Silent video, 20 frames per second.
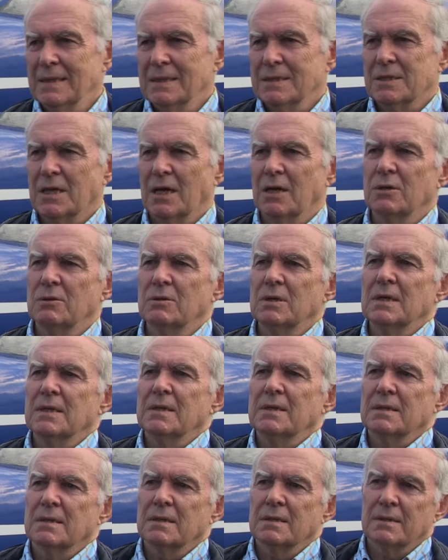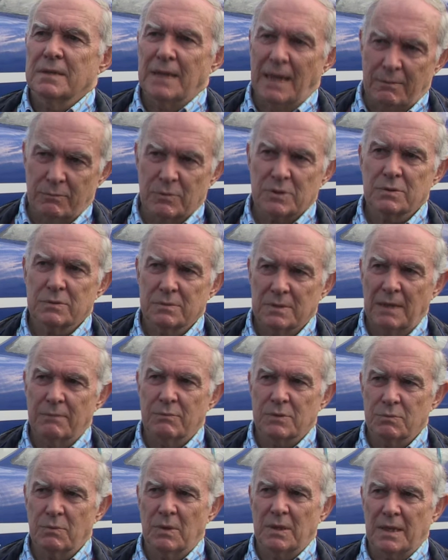So That
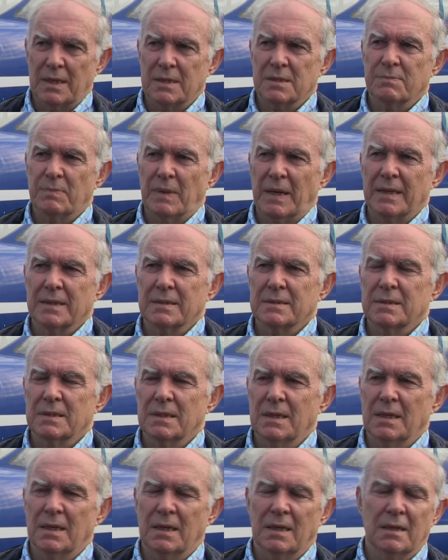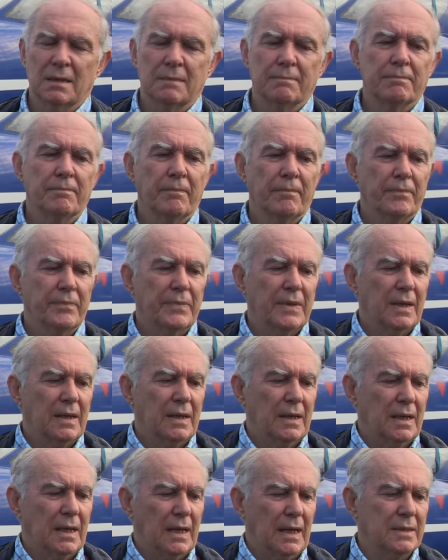was one aspect.
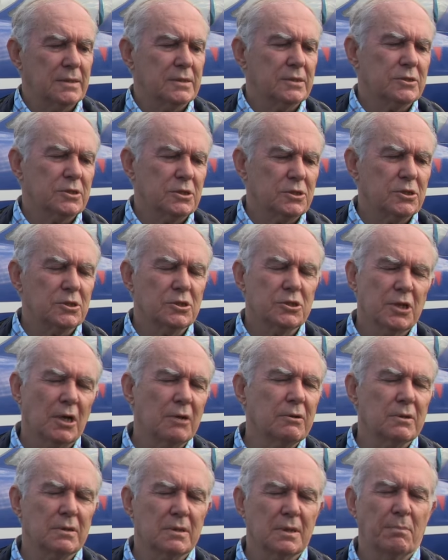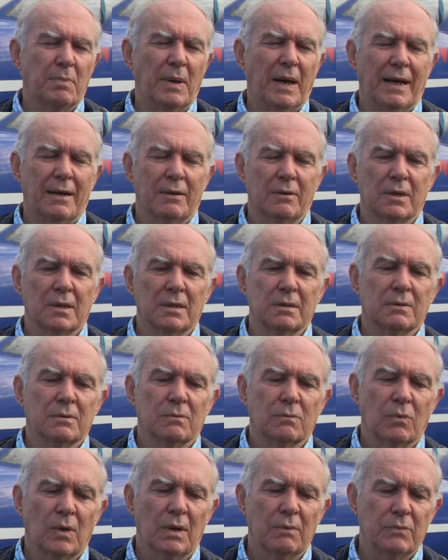And just to show you the power,
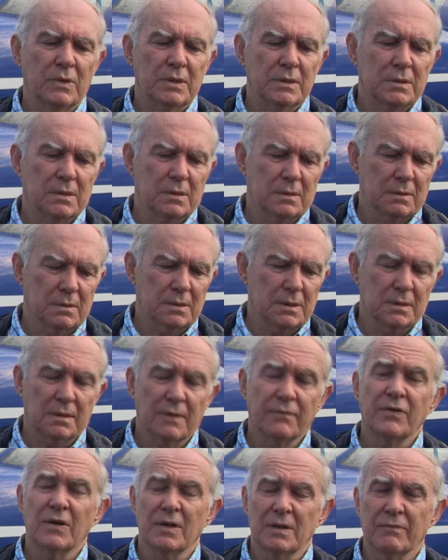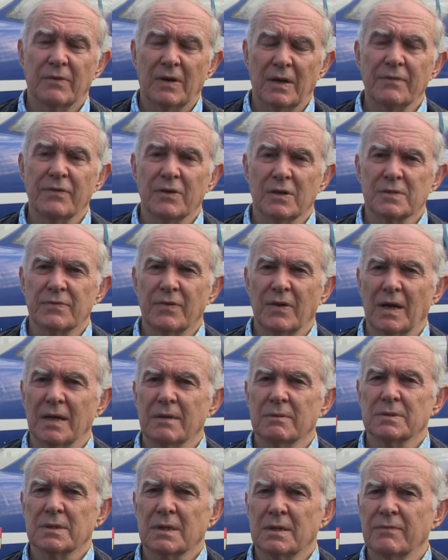when we did the very first flight,
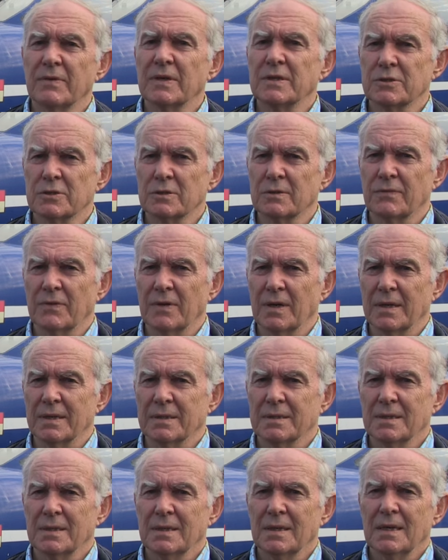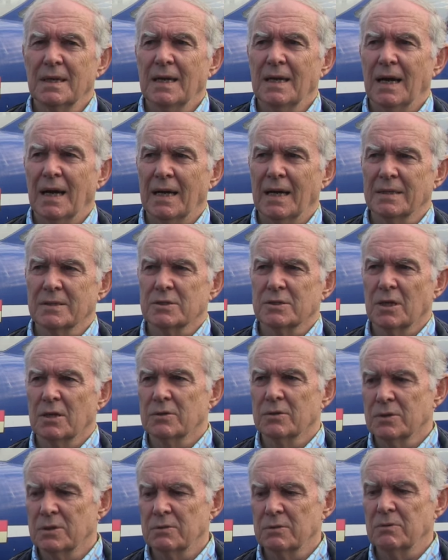it was a conventional flight. And so
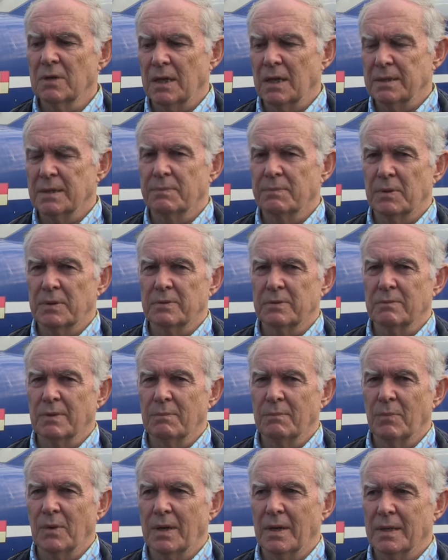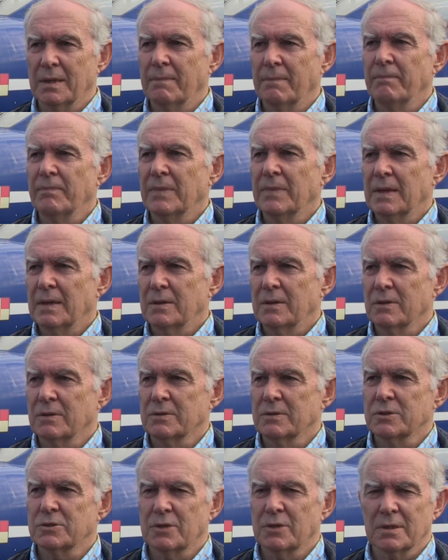you lined up on the runway, your
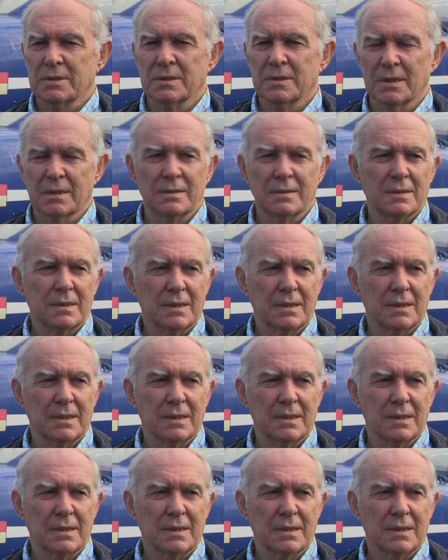instructor,